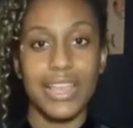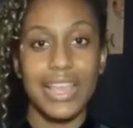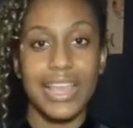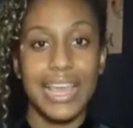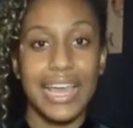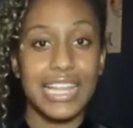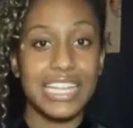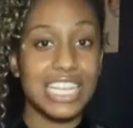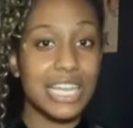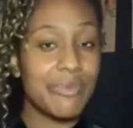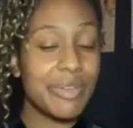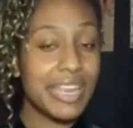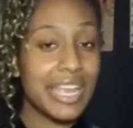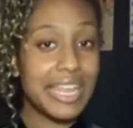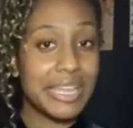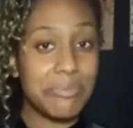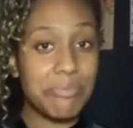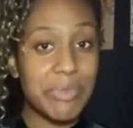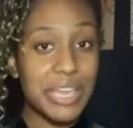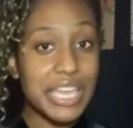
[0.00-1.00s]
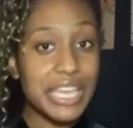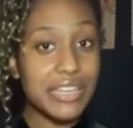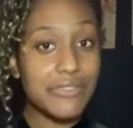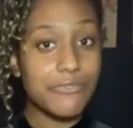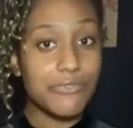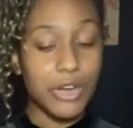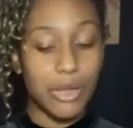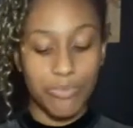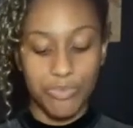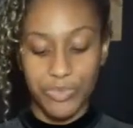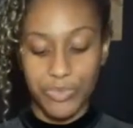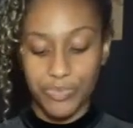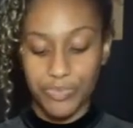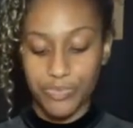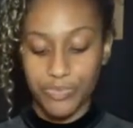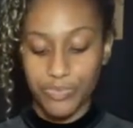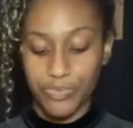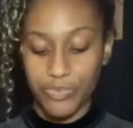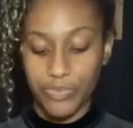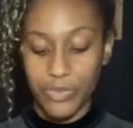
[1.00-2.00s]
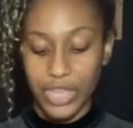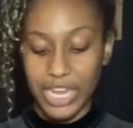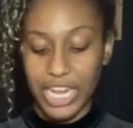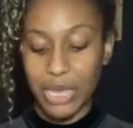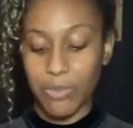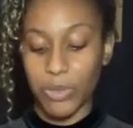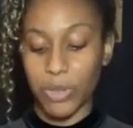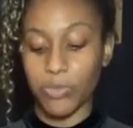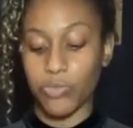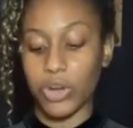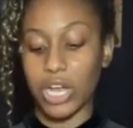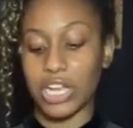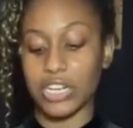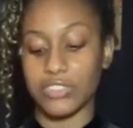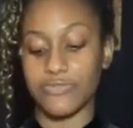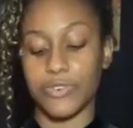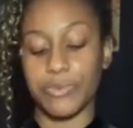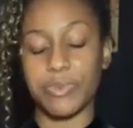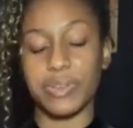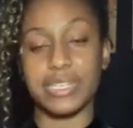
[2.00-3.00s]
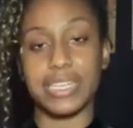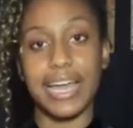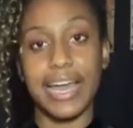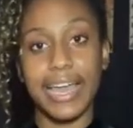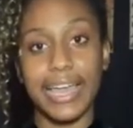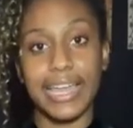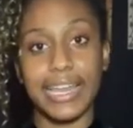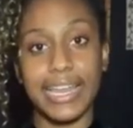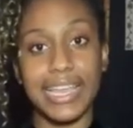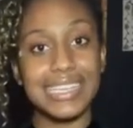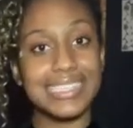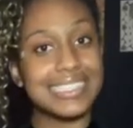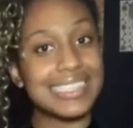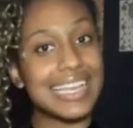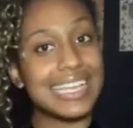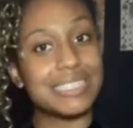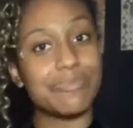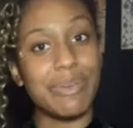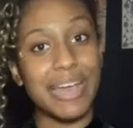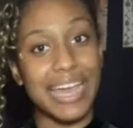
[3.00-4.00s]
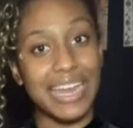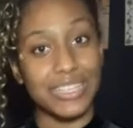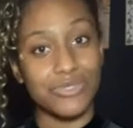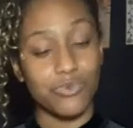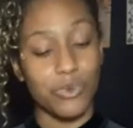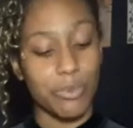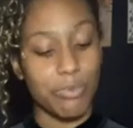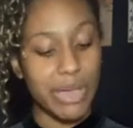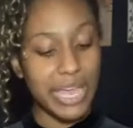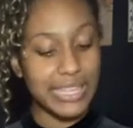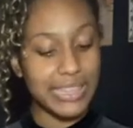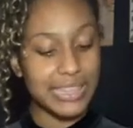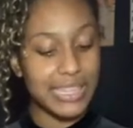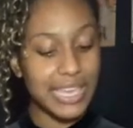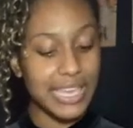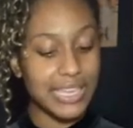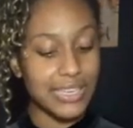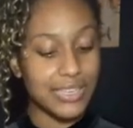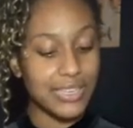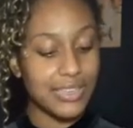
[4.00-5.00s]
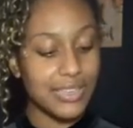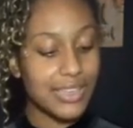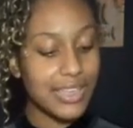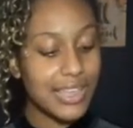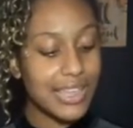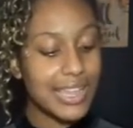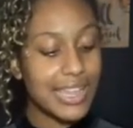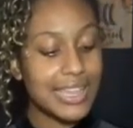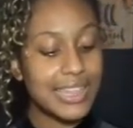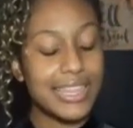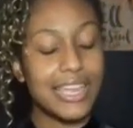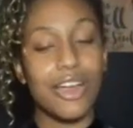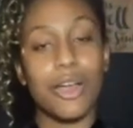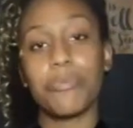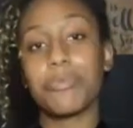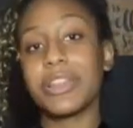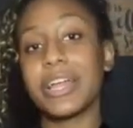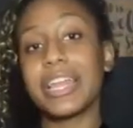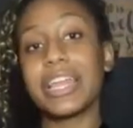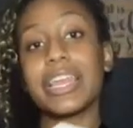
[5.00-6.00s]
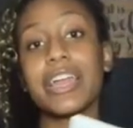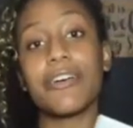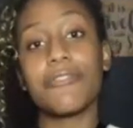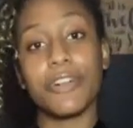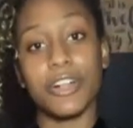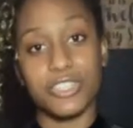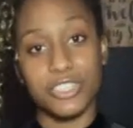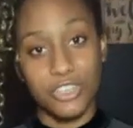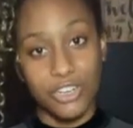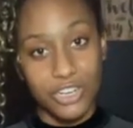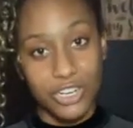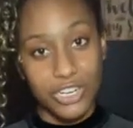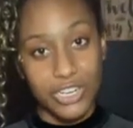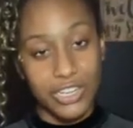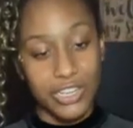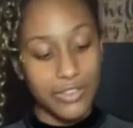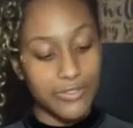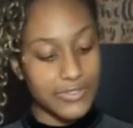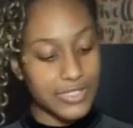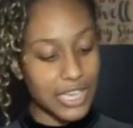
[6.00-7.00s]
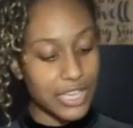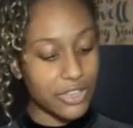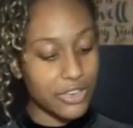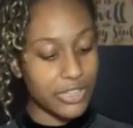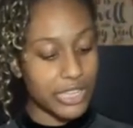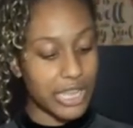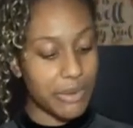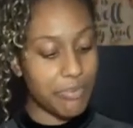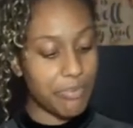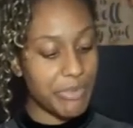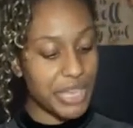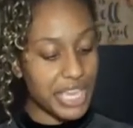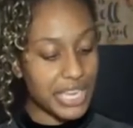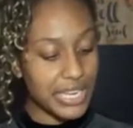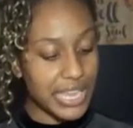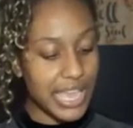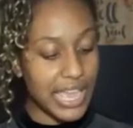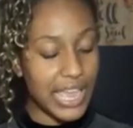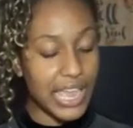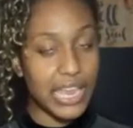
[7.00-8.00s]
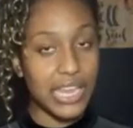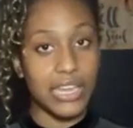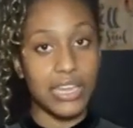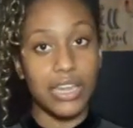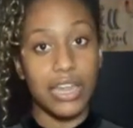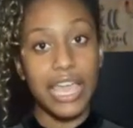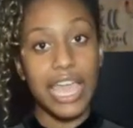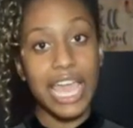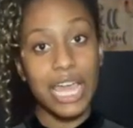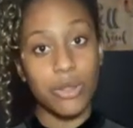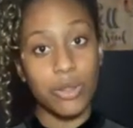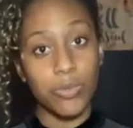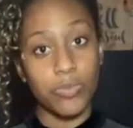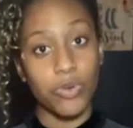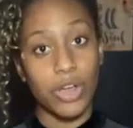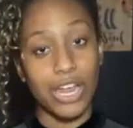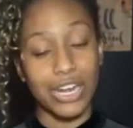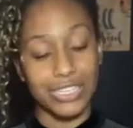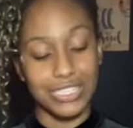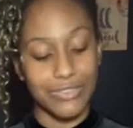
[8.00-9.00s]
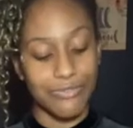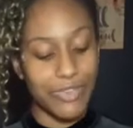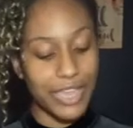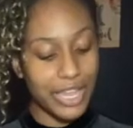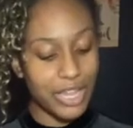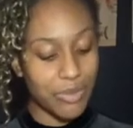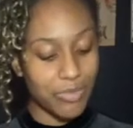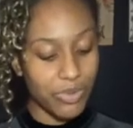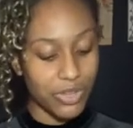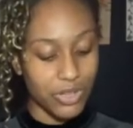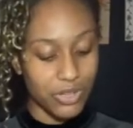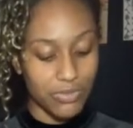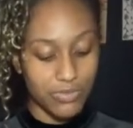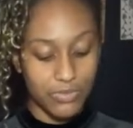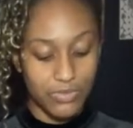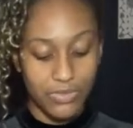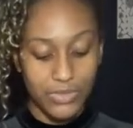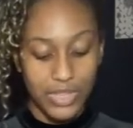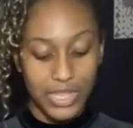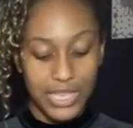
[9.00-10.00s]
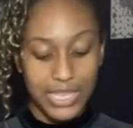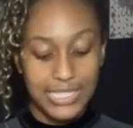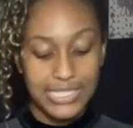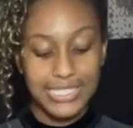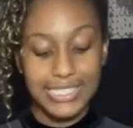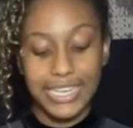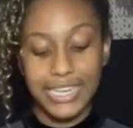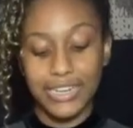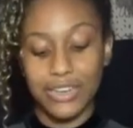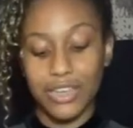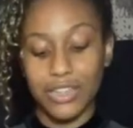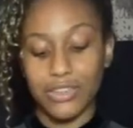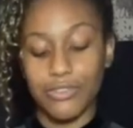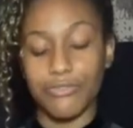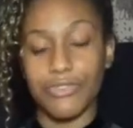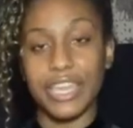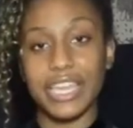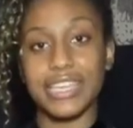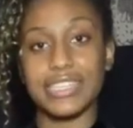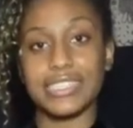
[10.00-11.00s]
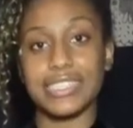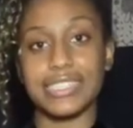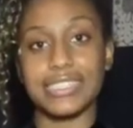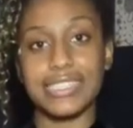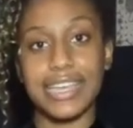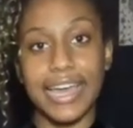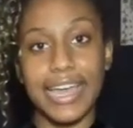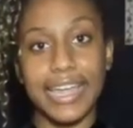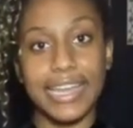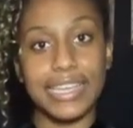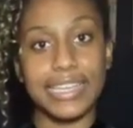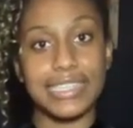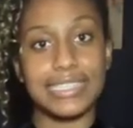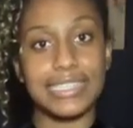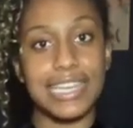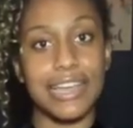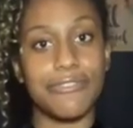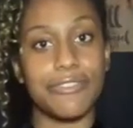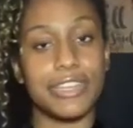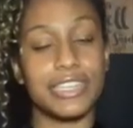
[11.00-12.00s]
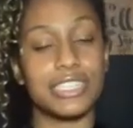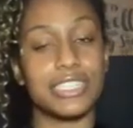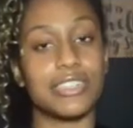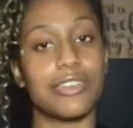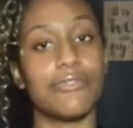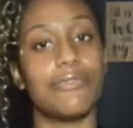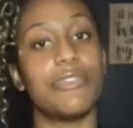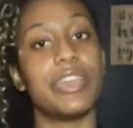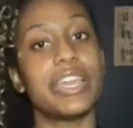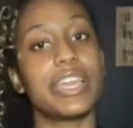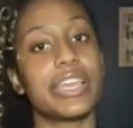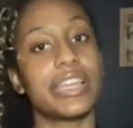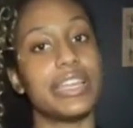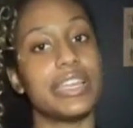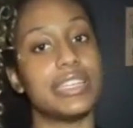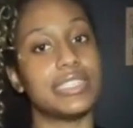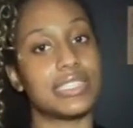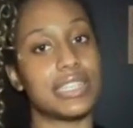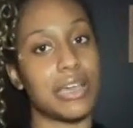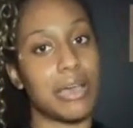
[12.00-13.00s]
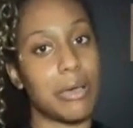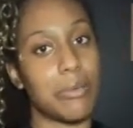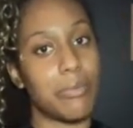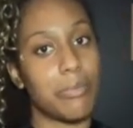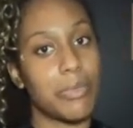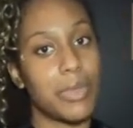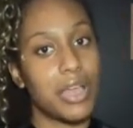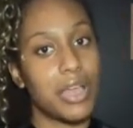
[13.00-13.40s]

Eliminating meat from an animal products from your diet isn't as bad as one might think. There are plenty of alternatives other than meat and animal products available. Stated on the Vegan Society's definition of veganism